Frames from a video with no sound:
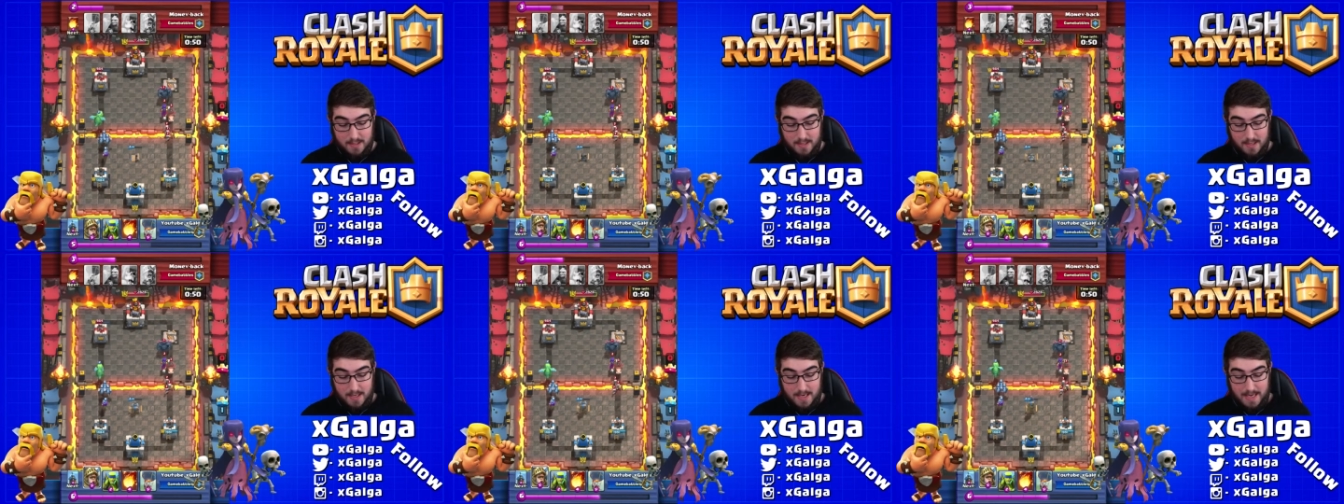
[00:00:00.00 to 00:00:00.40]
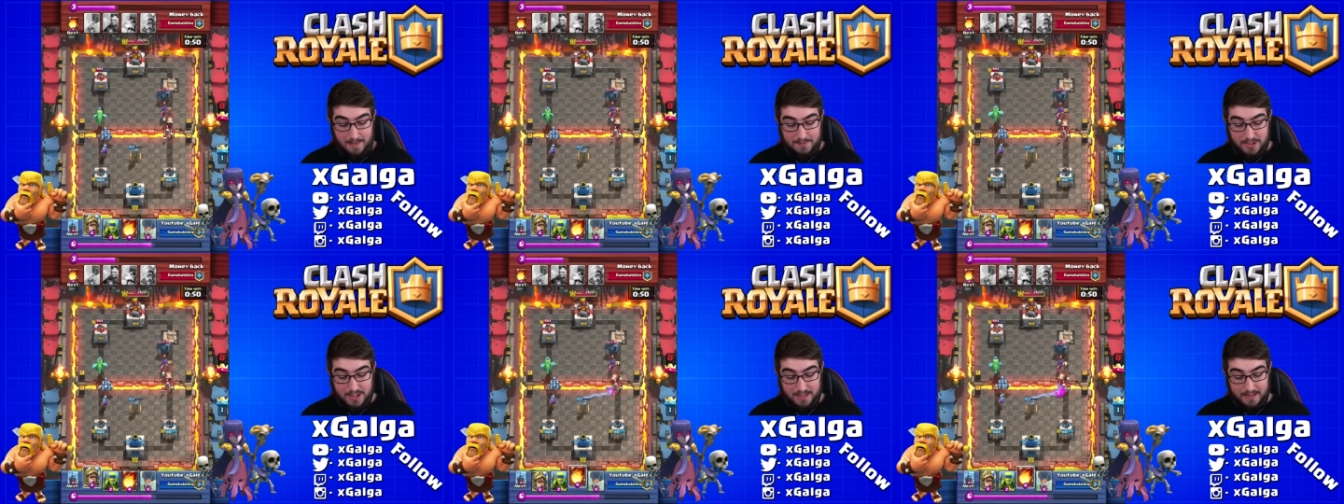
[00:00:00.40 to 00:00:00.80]
And
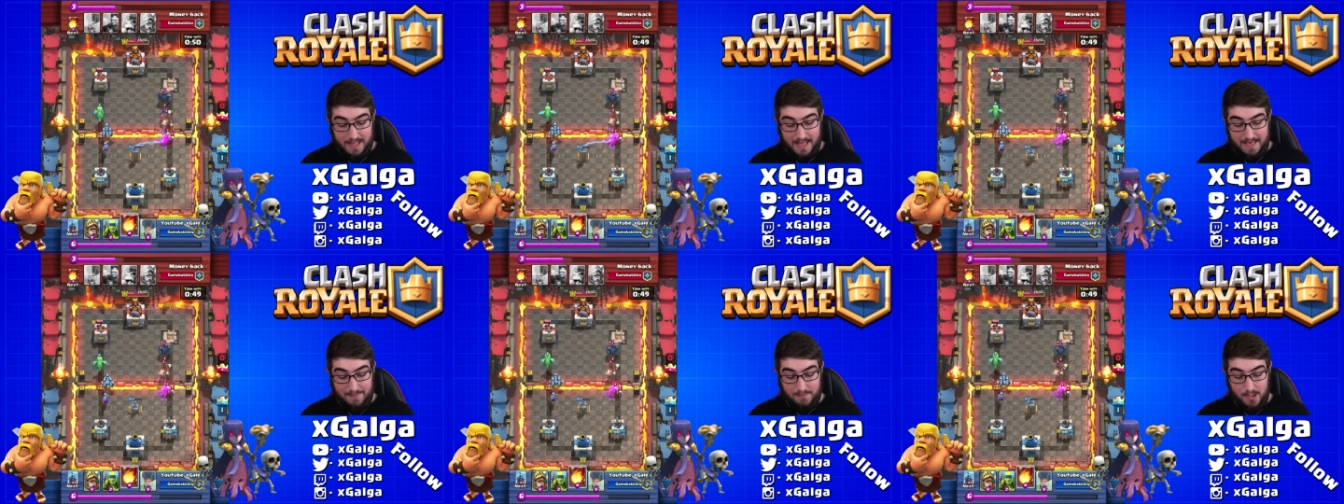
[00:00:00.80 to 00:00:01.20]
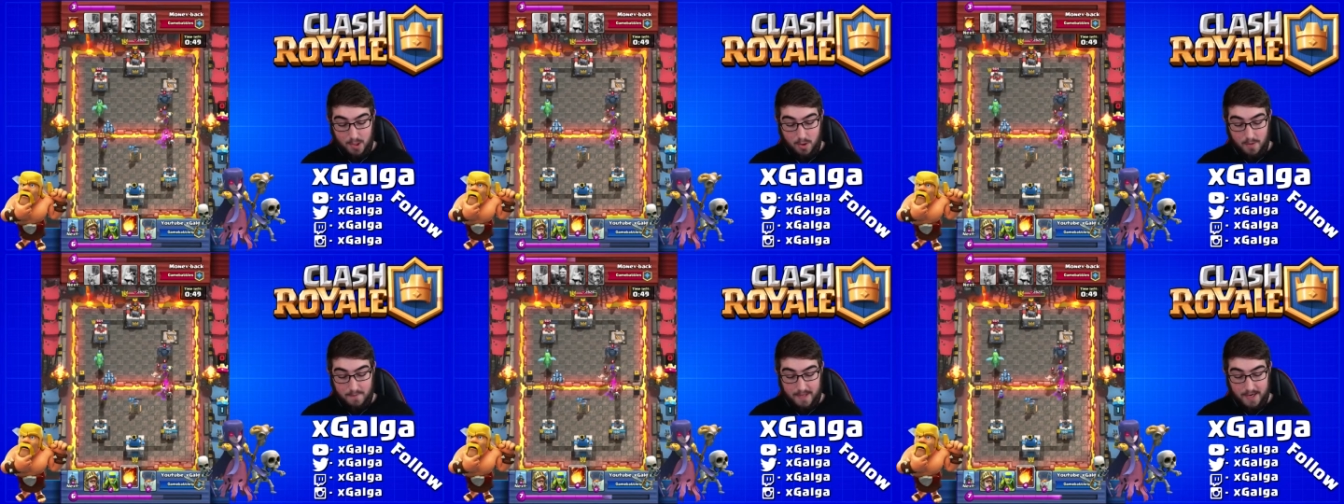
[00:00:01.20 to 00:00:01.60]
I'm just going to let him
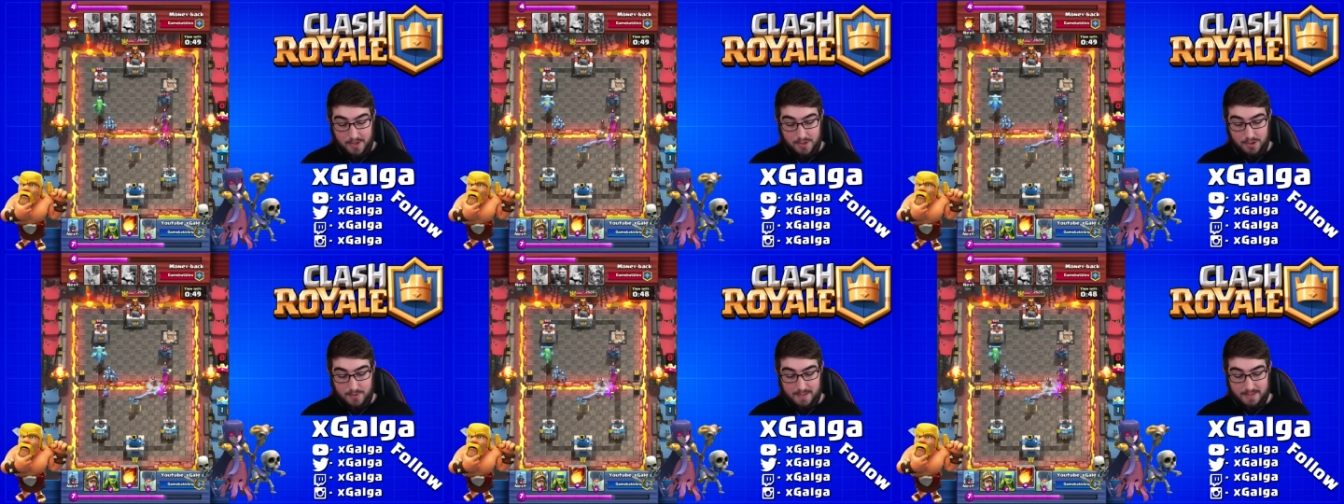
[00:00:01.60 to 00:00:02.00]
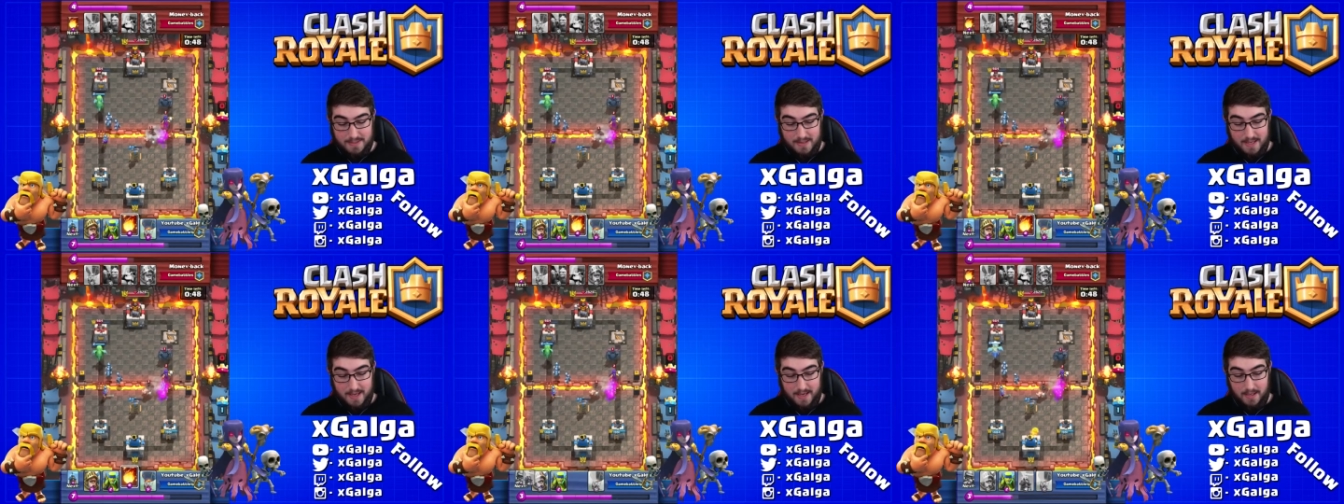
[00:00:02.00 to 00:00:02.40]
go over there and do his
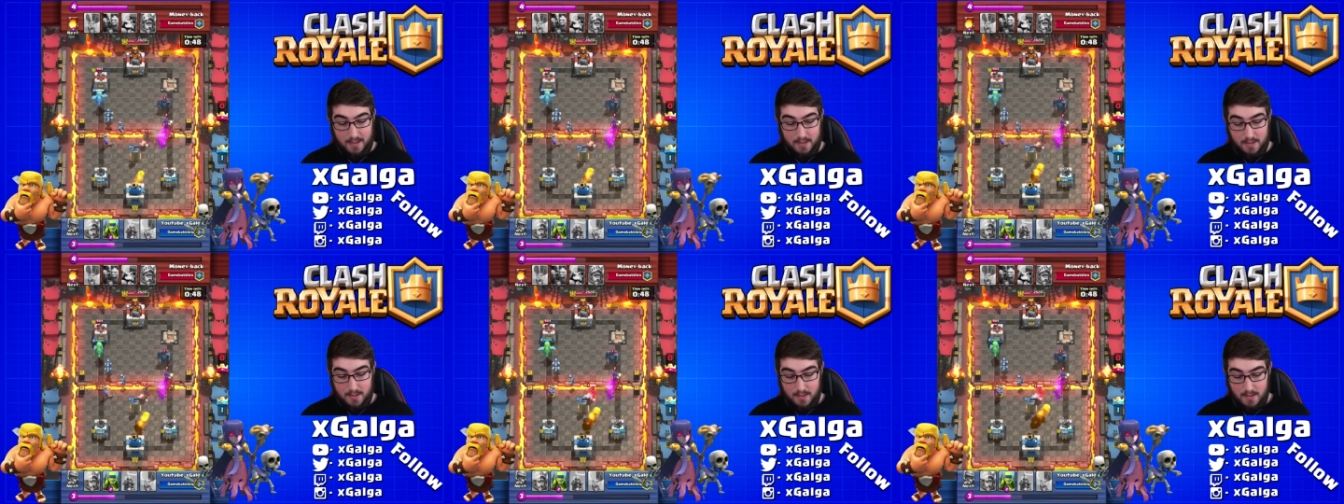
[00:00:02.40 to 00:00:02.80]
thing.